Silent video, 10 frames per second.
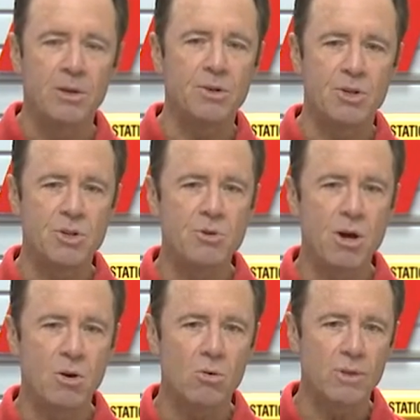Did you
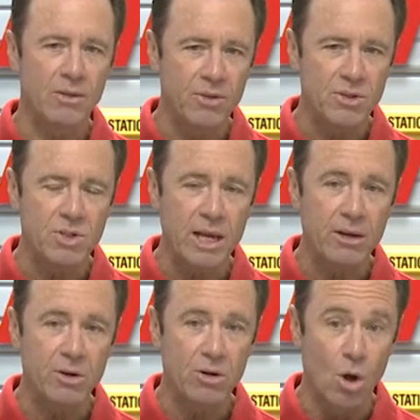know that this
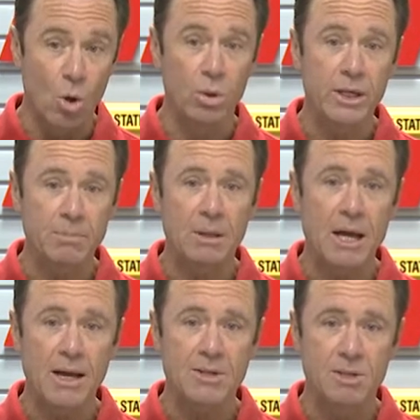standard only
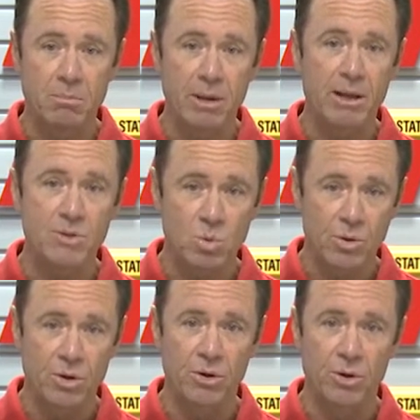applies to belts
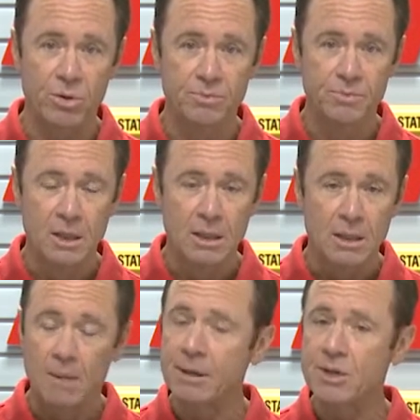when they're new?
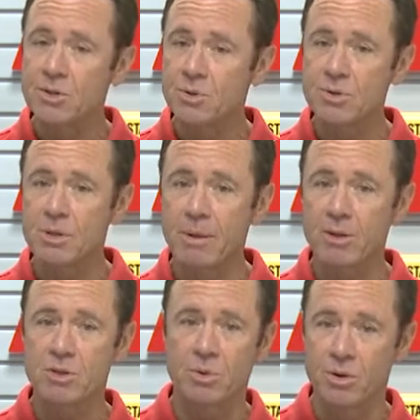I mean, as soon as the
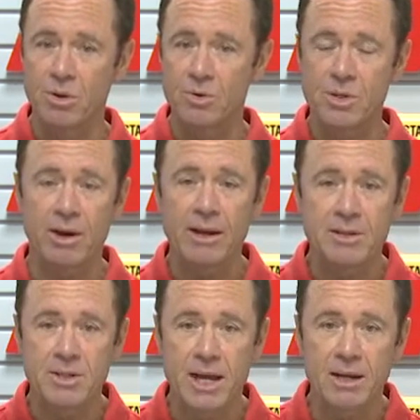belts are in use, their
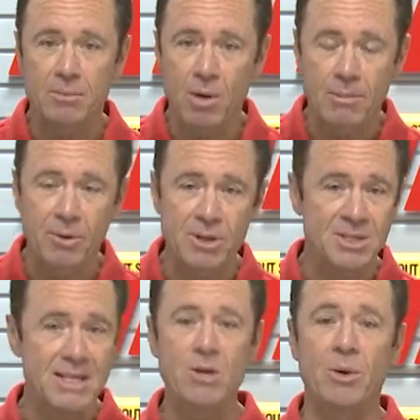anti-static properties
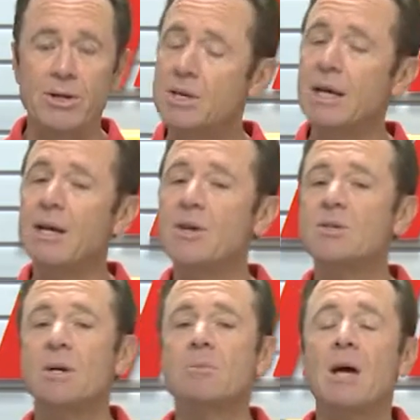decrease,
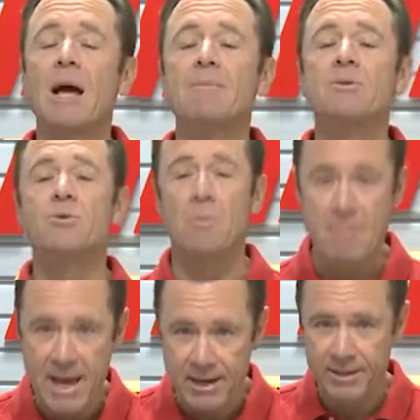sometimes
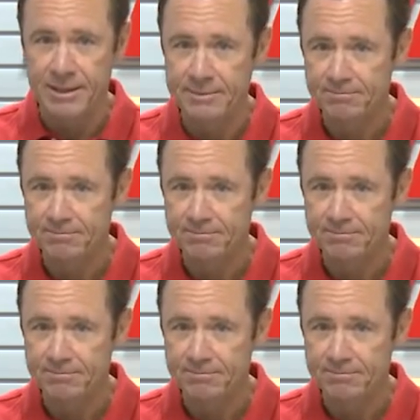dramatically,